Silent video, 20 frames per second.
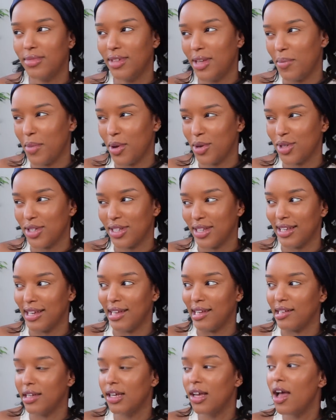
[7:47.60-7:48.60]

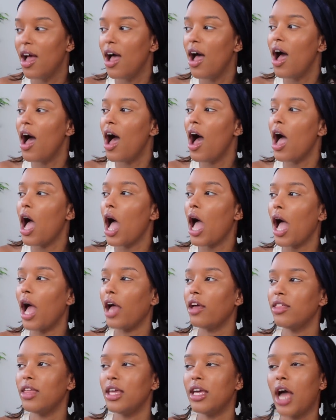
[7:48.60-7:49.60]
emotionally
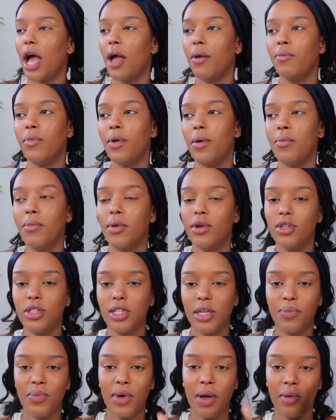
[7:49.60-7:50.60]
I think I'm
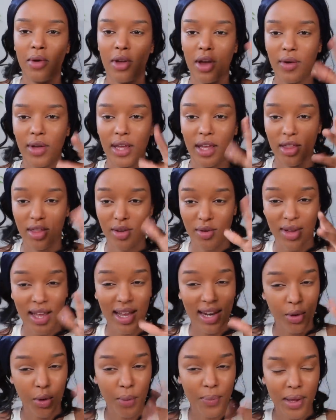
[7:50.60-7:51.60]
emotionally uh, going through it
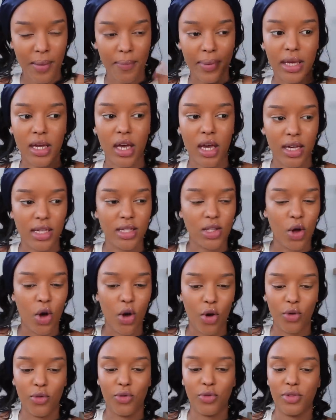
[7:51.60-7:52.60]
a little bit because
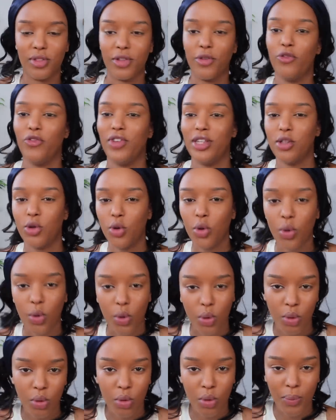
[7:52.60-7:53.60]
of the
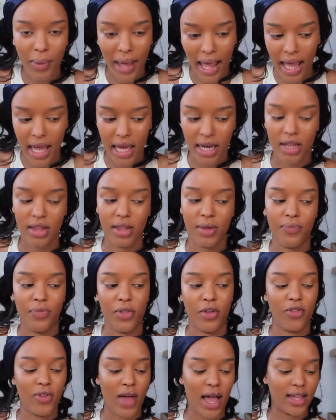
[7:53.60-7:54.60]
physical pain and
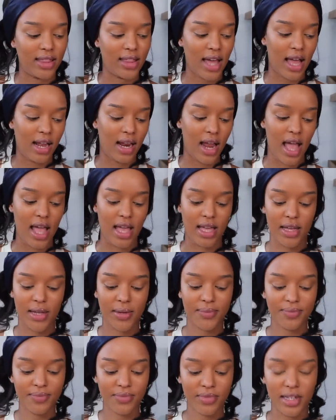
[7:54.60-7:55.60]
the fact that like
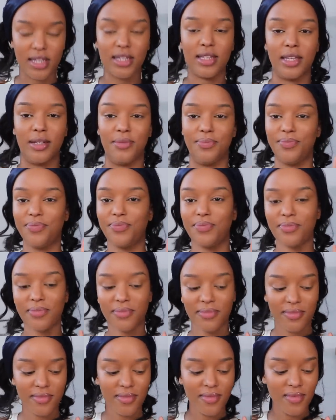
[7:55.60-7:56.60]
listen
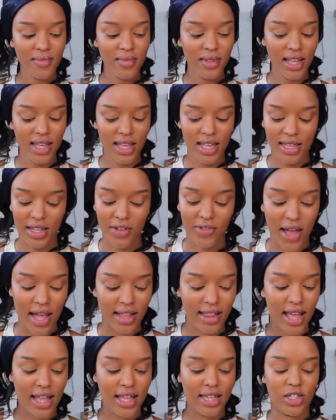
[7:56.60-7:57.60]
the
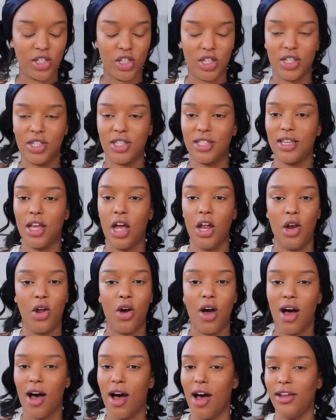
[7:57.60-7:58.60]
fact that it's just a
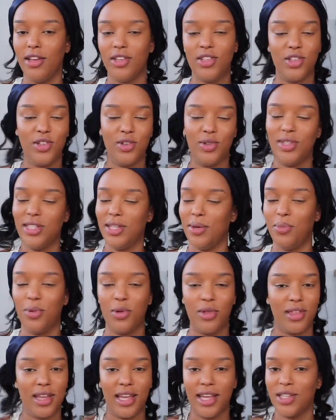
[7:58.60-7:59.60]
lot harder to do
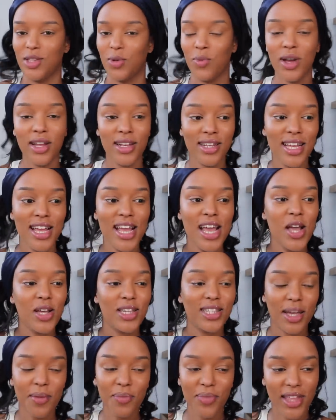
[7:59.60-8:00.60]
simple things. One,
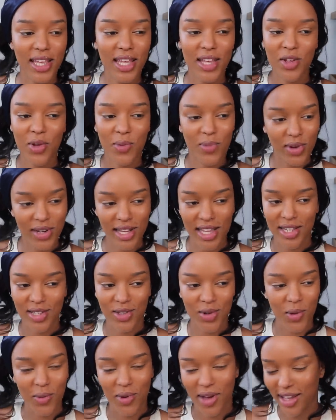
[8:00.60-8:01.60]
something in your body is
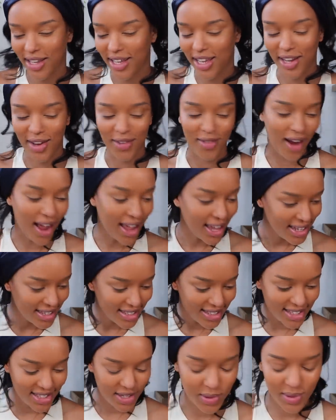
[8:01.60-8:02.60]
not working
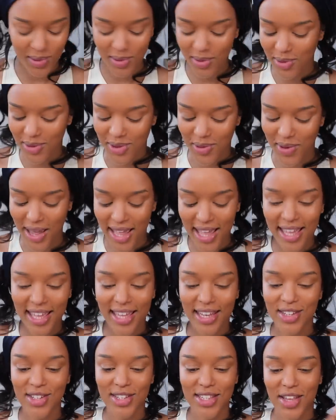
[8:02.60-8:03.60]
right. Ooh, the way it
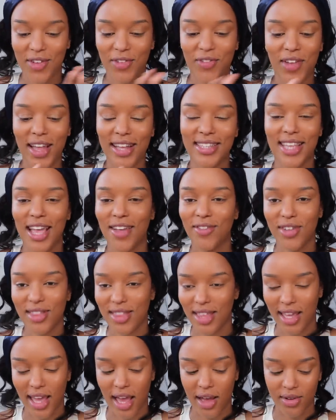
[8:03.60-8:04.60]
can just affect
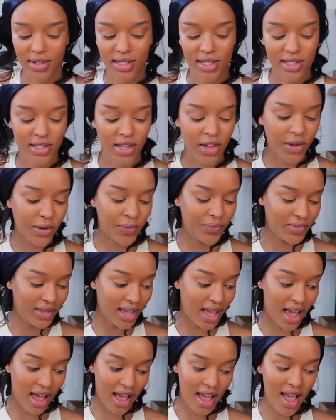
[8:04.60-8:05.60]
everything else. So
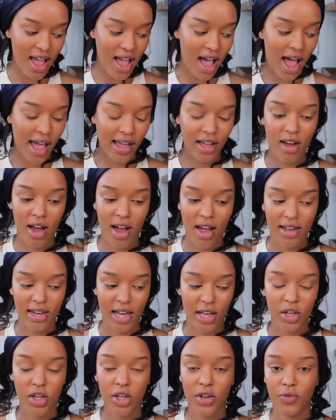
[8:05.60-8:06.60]
yeah, I can't,
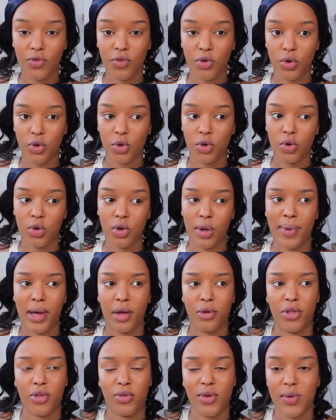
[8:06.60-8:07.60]
I couldn't for
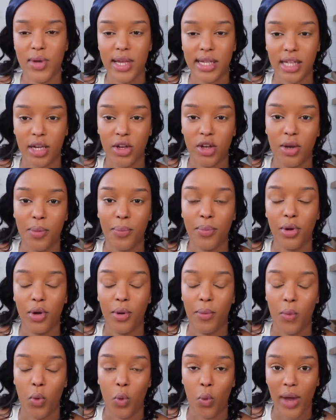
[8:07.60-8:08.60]
about three weeks, I couldn't
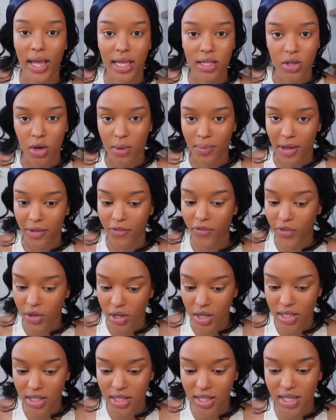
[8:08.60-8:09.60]
put weight on my
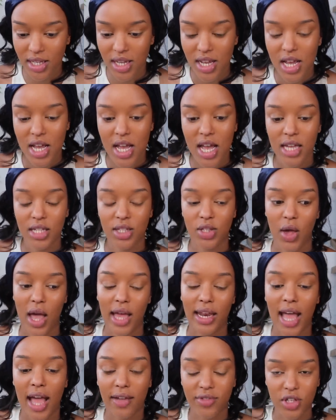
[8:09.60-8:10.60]
foot. So
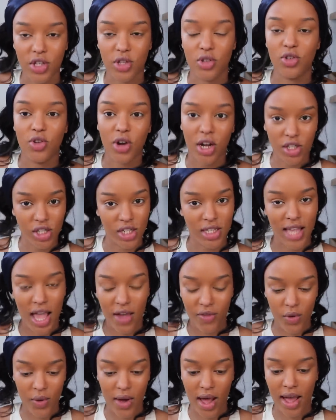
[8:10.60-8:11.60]
I'd have to use crutches
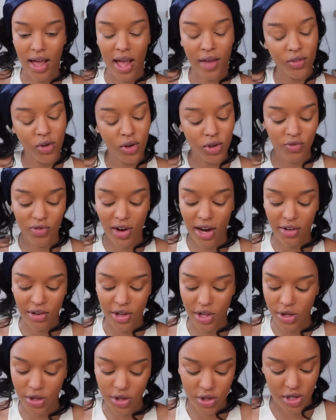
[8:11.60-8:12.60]
everywhere. I've gotten
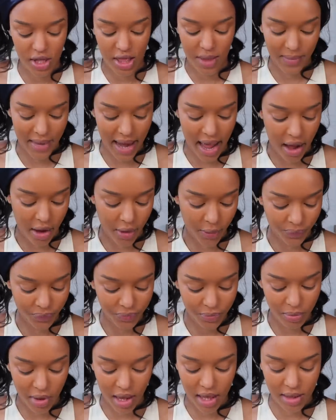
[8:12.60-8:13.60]
very used to them now,
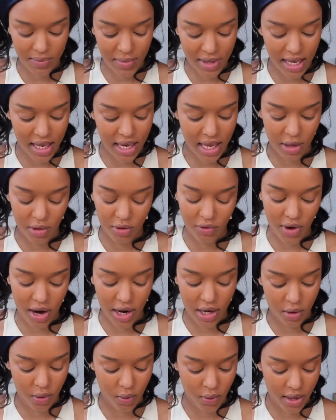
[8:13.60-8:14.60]
but in the beginning it was
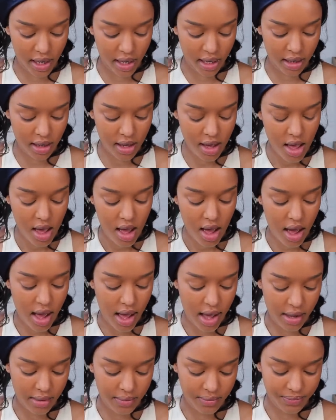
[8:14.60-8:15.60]
very annoying.
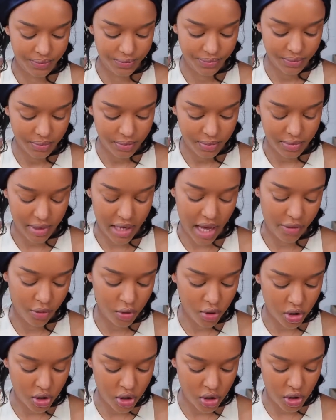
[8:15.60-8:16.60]
Um, but yeah, I've
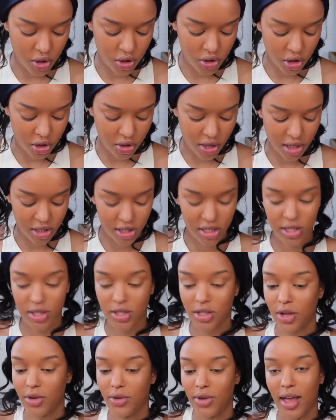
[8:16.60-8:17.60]
got used to crutches,
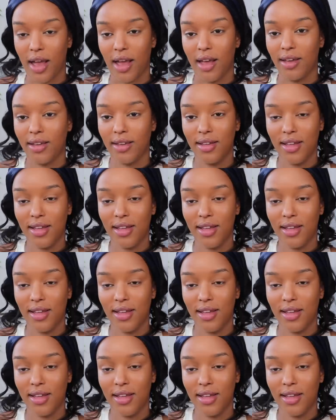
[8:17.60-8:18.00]
so yeah.